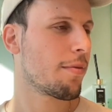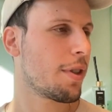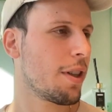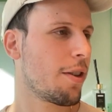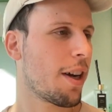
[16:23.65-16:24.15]

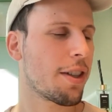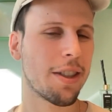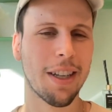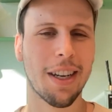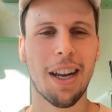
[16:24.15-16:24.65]
Good
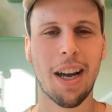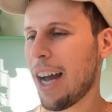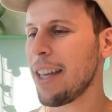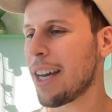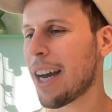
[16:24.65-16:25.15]
question.
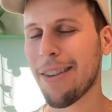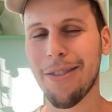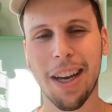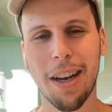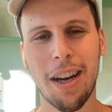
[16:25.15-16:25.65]
I think kind of
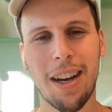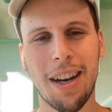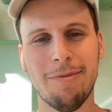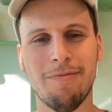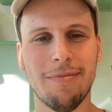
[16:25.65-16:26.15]
like
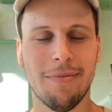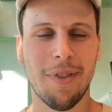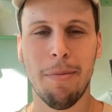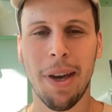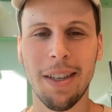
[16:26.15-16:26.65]
a
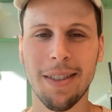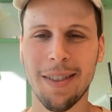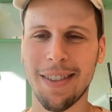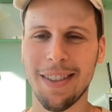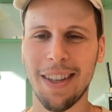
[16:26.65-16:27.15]

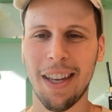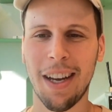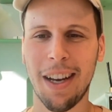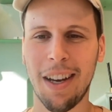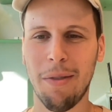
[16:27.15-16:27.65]
mix,
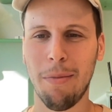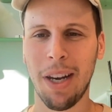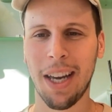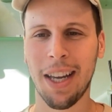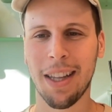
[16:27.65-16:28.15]

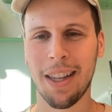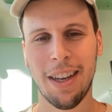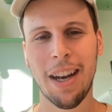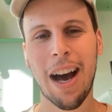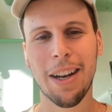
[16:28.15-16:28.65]
meaning
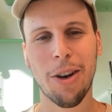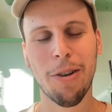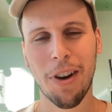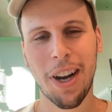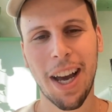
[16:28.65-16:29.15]
not
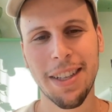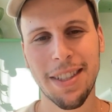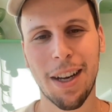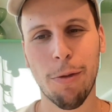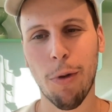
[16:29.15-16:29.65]
over
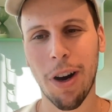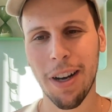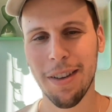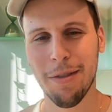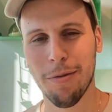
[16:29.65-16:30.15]
indexing on
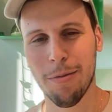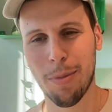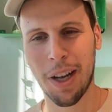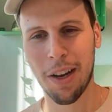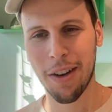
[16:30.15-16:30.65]
one,
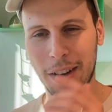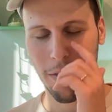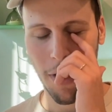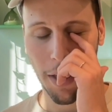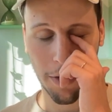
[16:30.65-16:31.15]
but
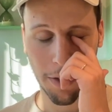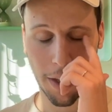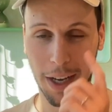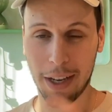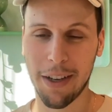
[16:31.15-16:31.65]
rather
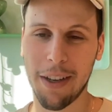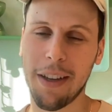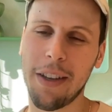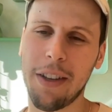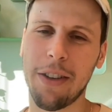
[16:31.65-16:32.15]
like
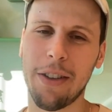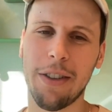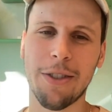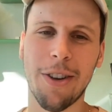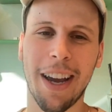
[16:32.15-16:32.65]

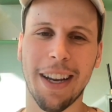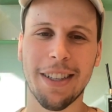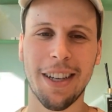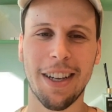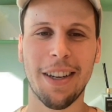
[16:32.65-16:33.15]
trying
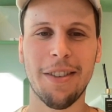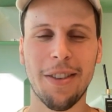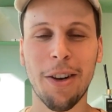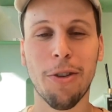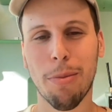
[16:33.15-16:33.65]
to
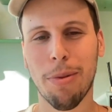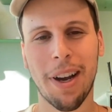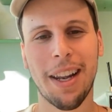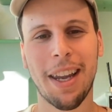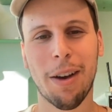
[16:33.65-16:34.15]

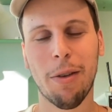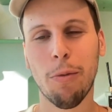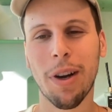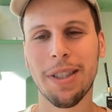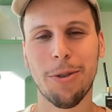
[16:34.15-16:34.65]
incorporate like
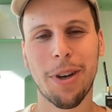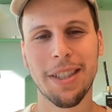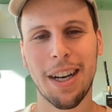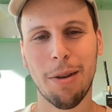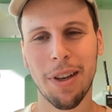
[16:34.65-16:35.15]
what's going to
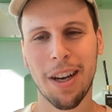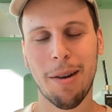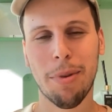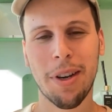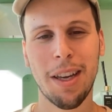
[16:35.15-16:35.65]
help the
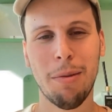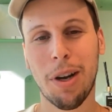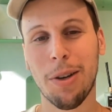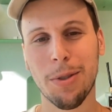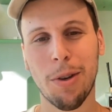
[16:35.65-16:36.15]
company, but
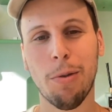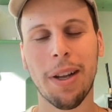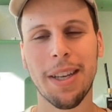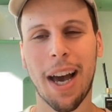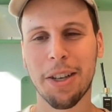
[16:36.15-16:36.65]
also
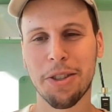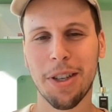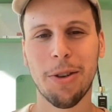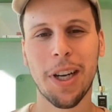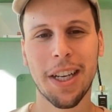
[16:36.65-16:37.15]
what's actually
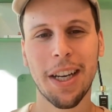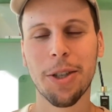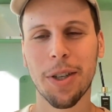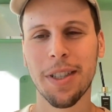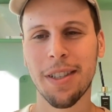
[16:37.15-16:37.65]
going to
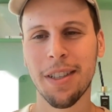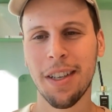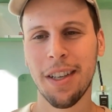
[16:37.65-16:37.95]
interest